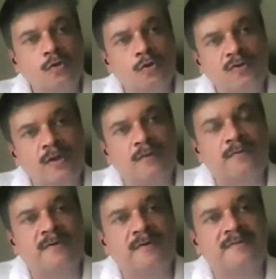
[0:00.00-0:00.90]
sourcing
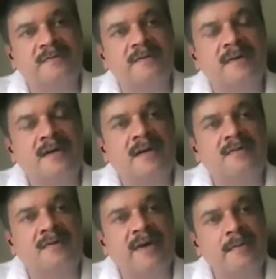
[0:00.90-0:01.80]
of
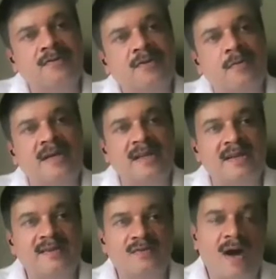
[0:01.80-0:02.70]
fibers or
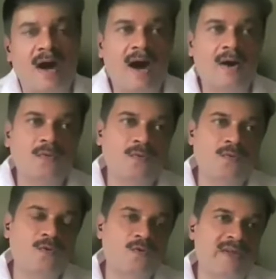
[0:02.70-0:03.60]
materials. So how
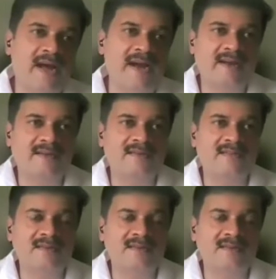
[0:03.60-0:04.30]
do we address